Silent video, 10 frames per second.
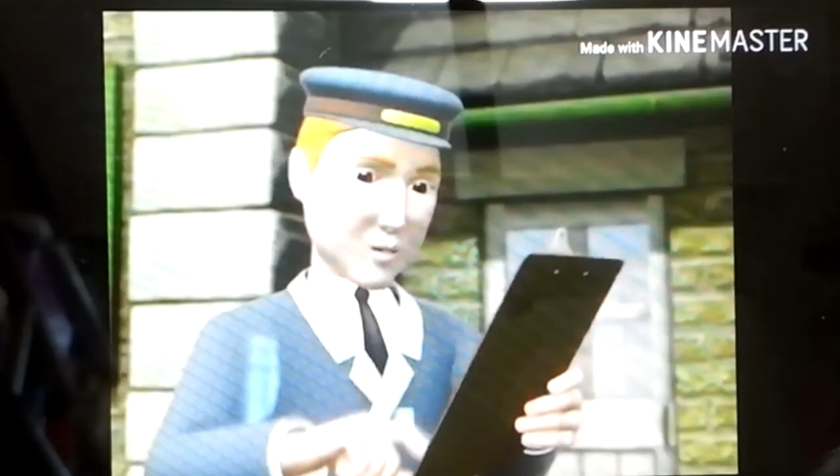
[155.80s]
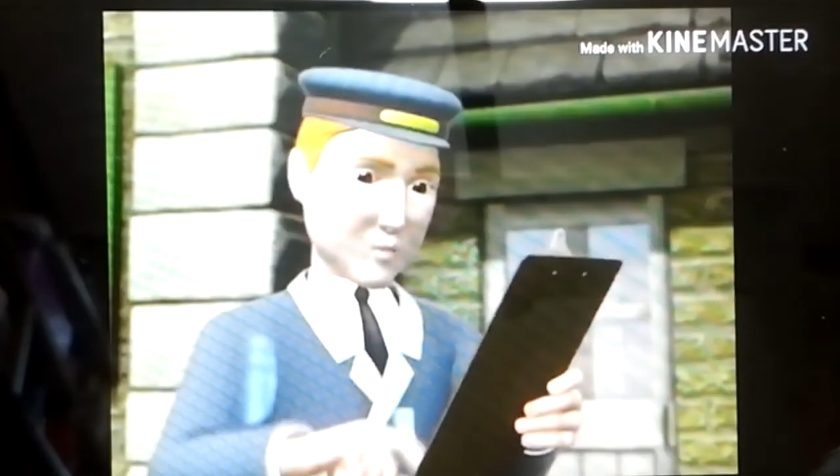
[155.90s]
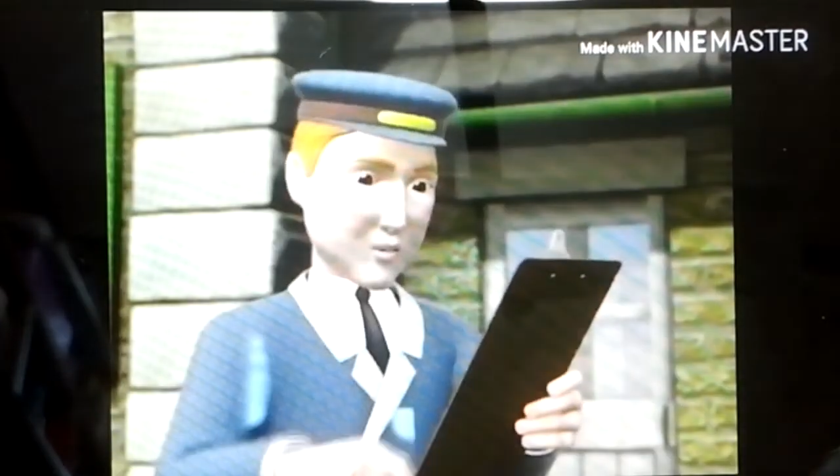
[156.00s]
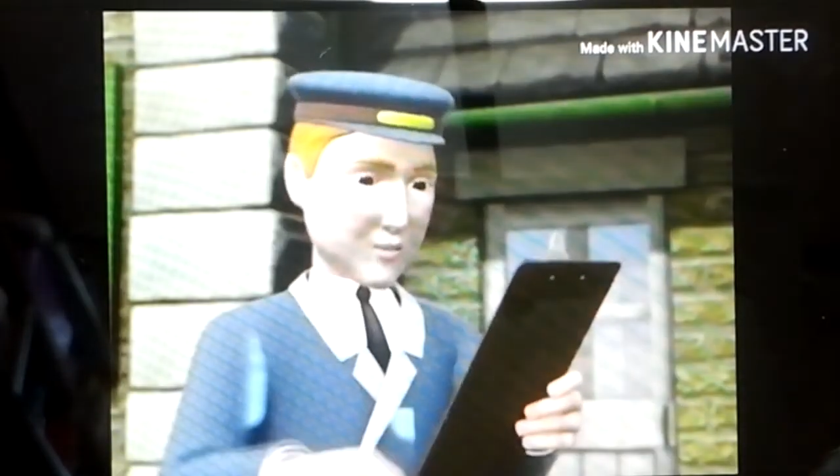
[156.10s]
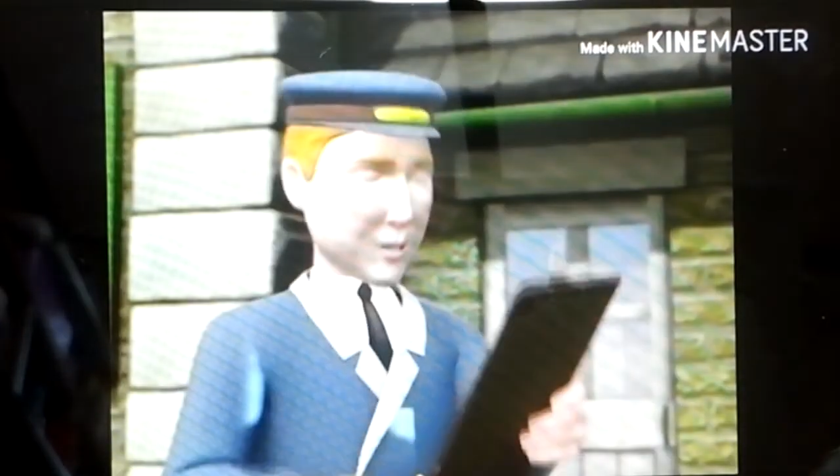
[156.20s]

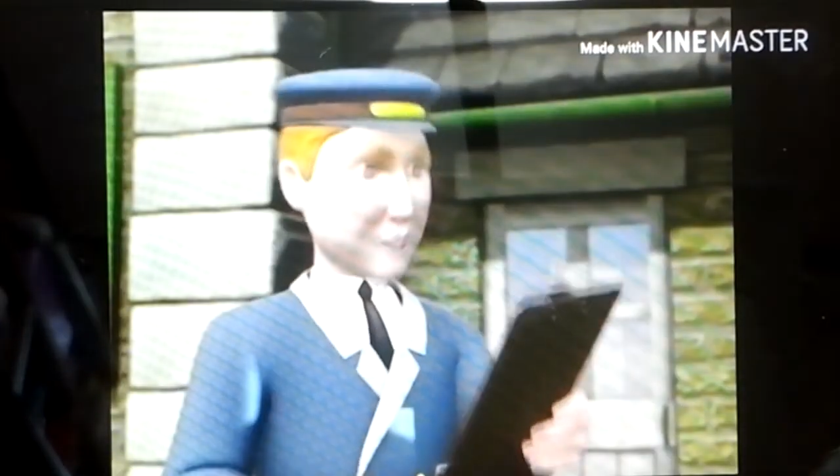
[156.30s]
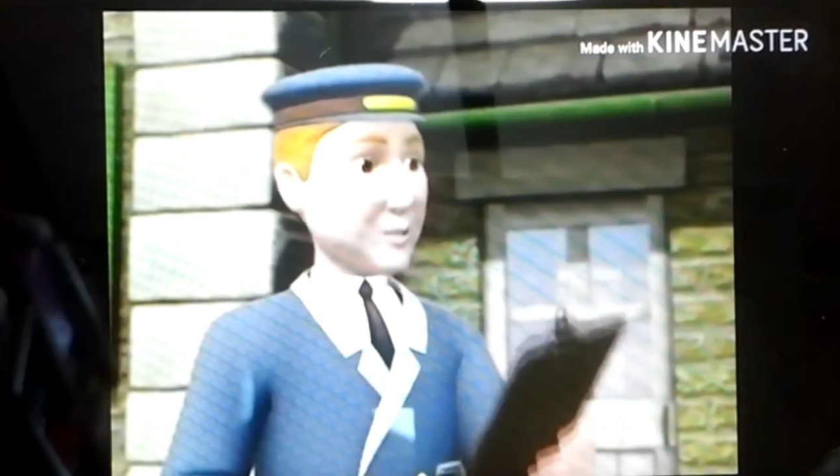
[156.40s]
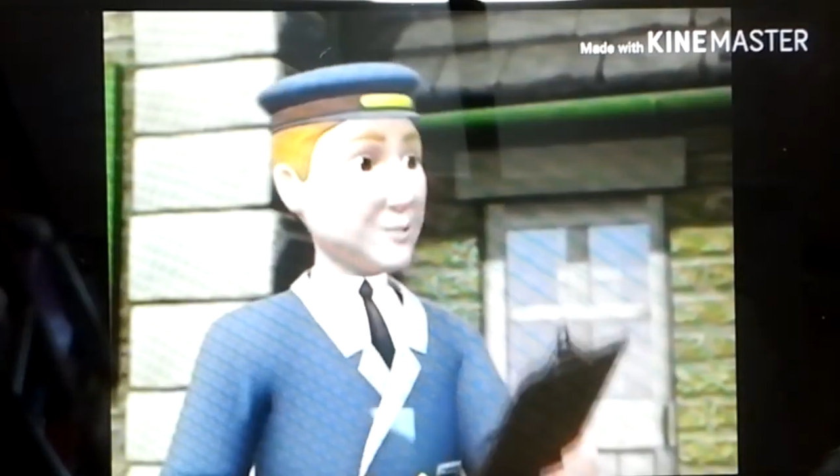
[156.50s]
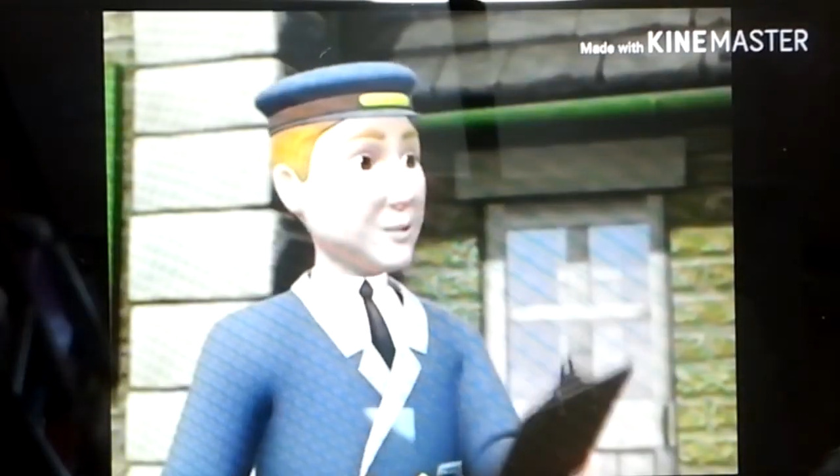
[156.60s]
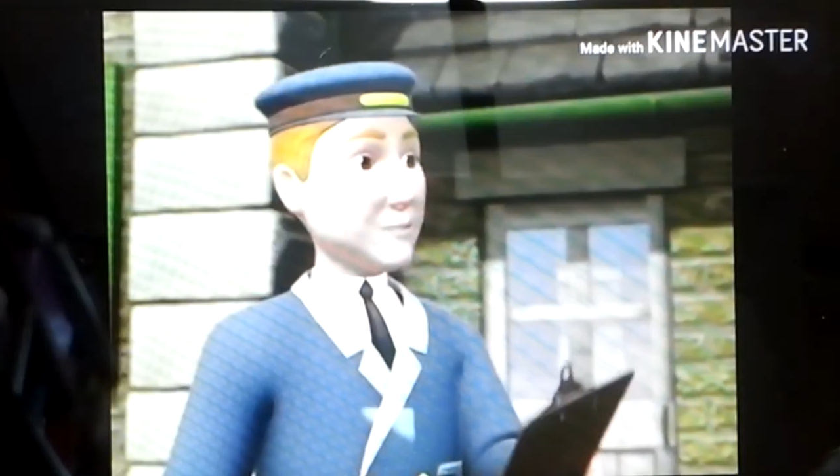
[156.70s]
There are a
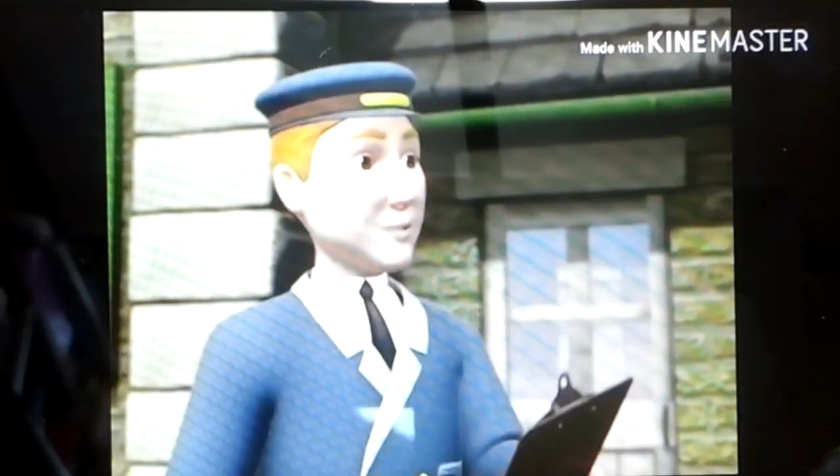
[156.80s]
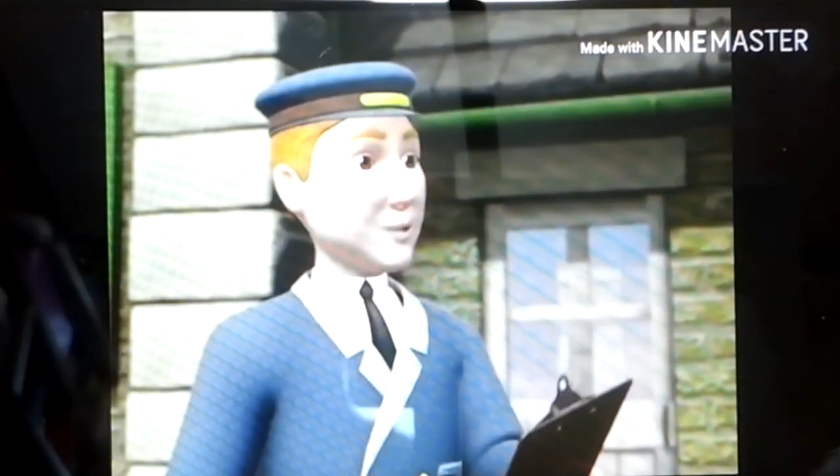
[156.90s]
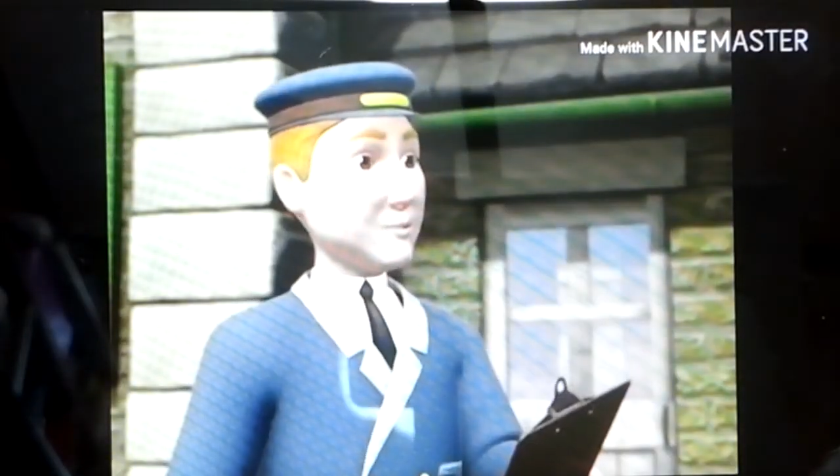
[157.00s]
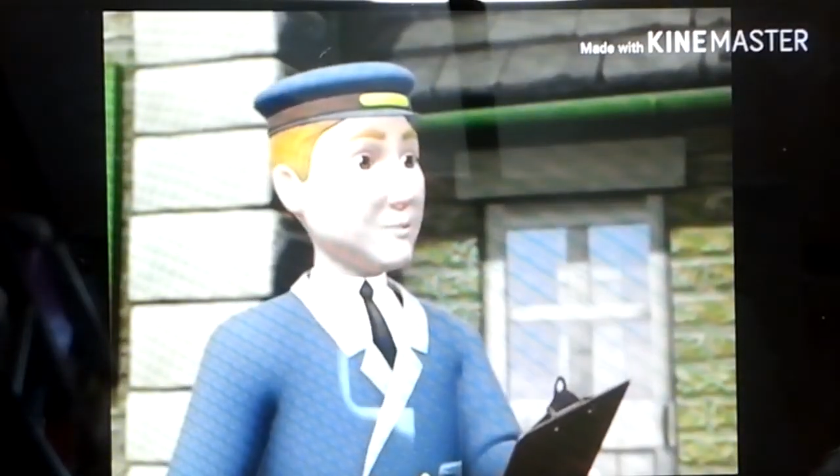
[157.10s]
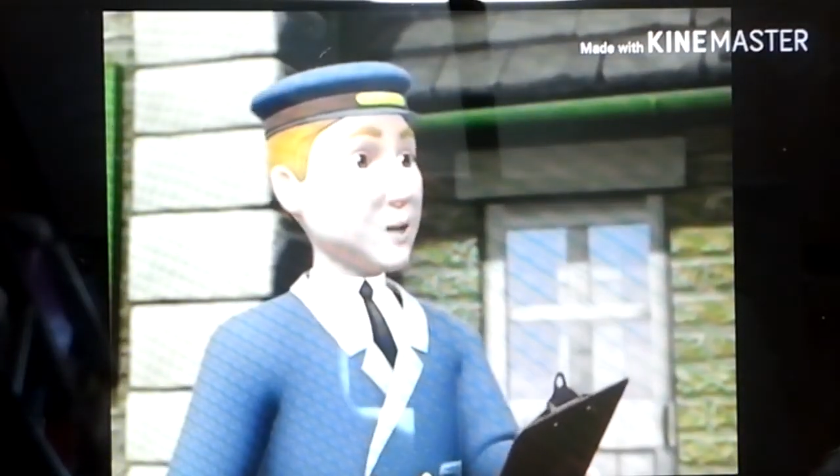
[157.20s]
lot of
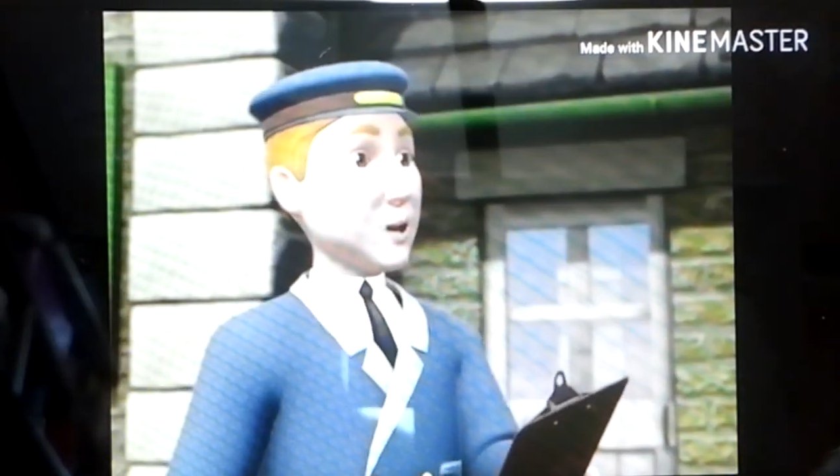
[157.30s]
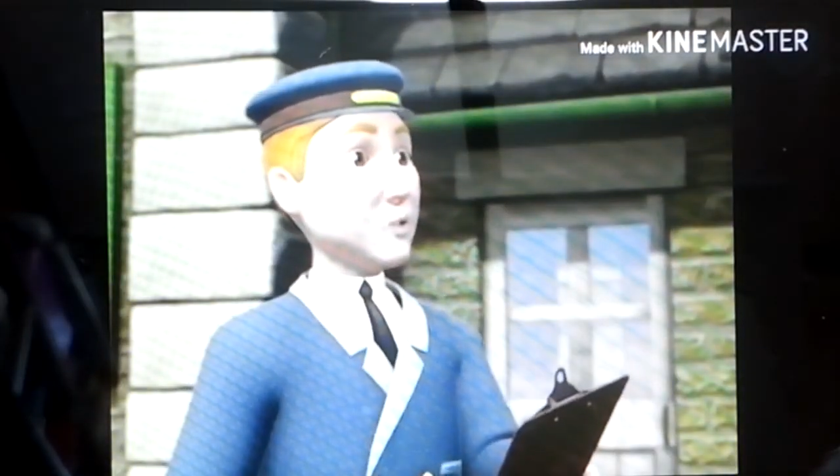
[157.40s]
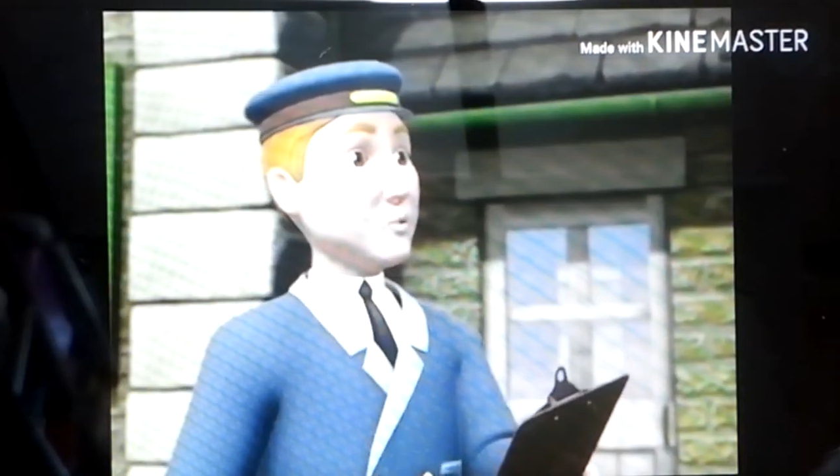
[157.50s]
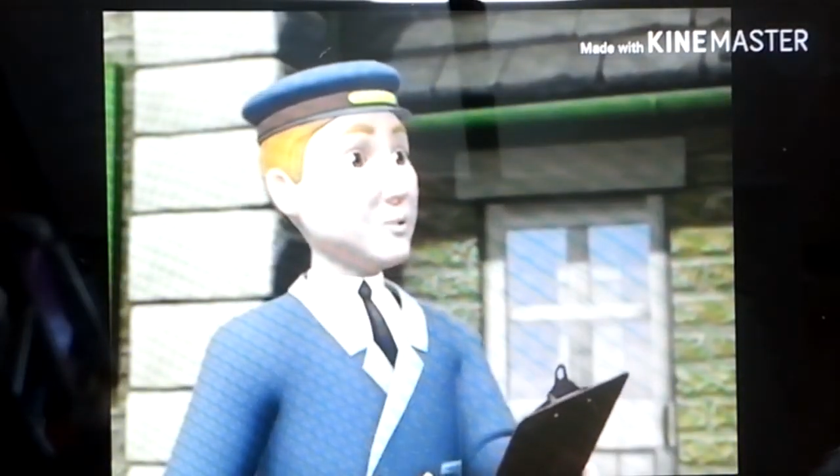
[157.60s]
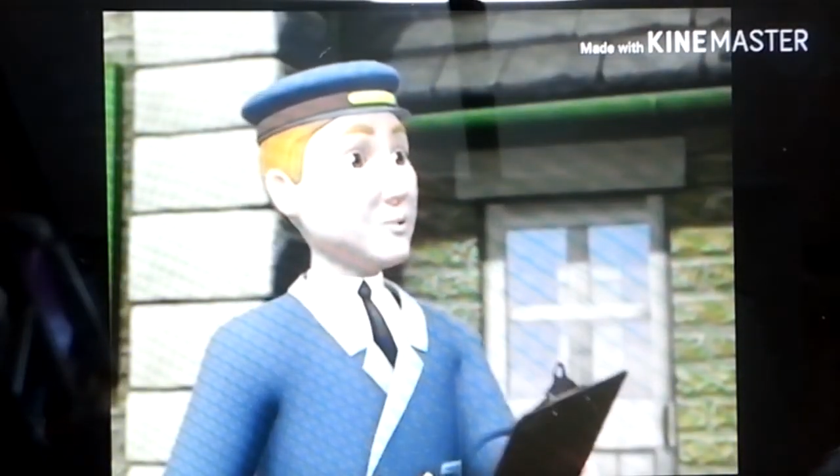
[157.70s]
different
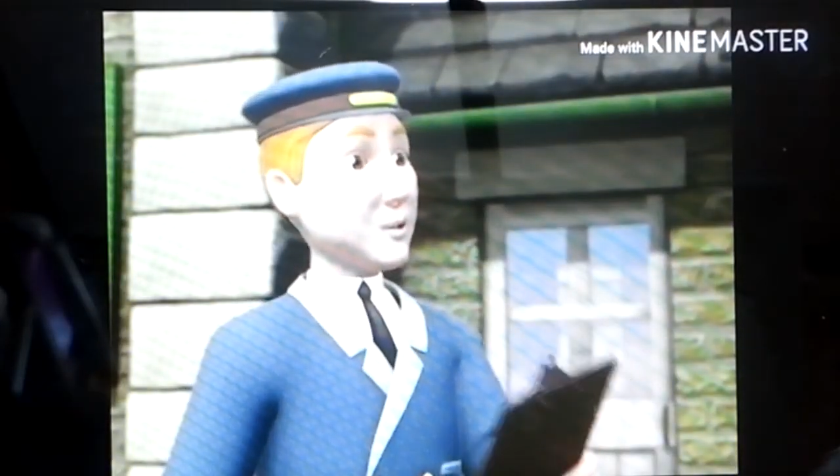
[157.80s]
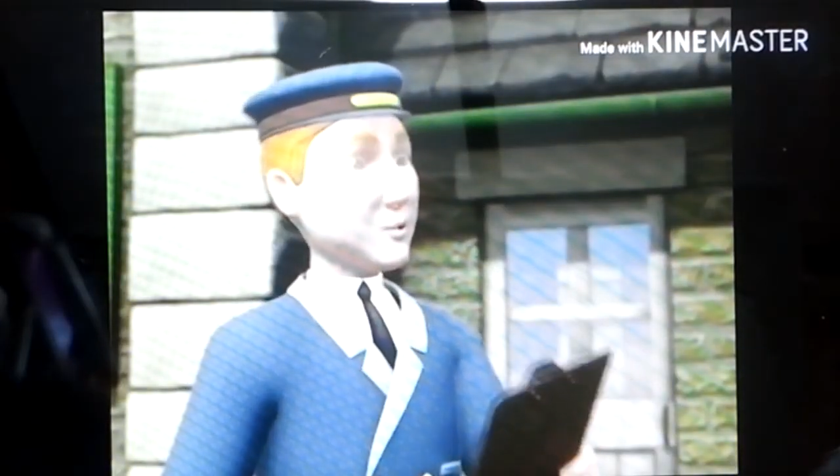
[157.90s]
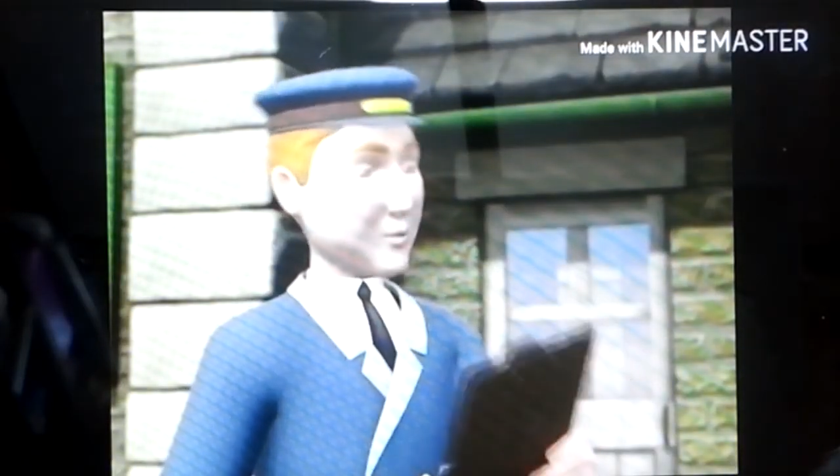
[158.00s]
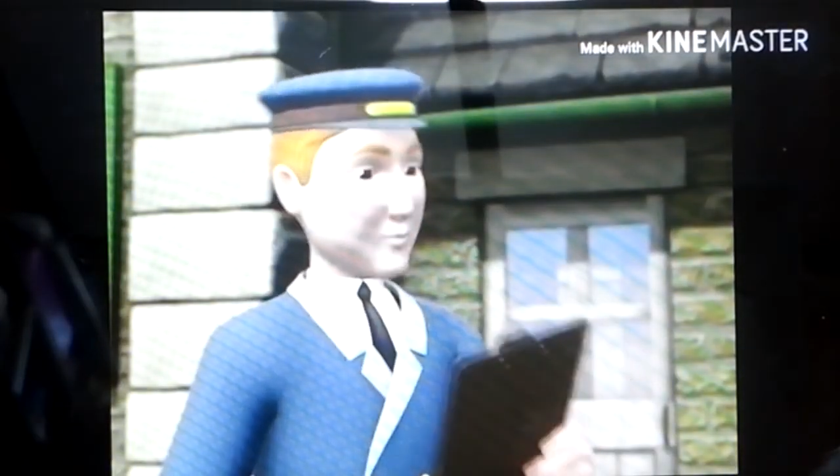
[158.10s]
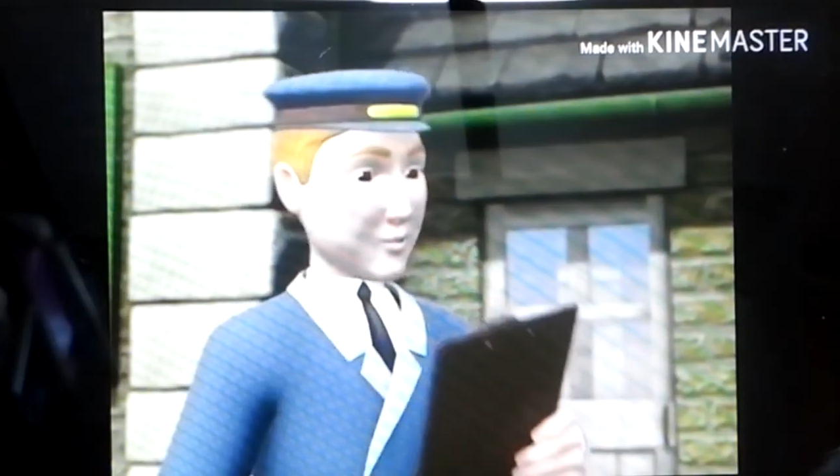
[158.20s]
flowers here,